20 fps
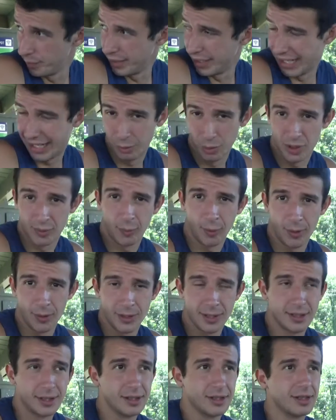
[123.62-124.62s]
He was
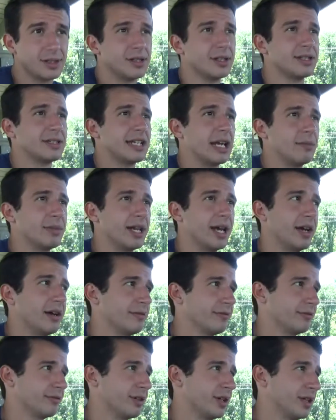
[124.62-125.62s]
forced to step
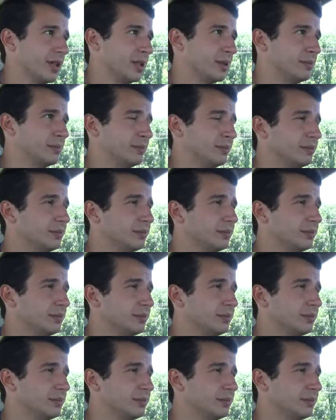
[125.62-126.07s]
down from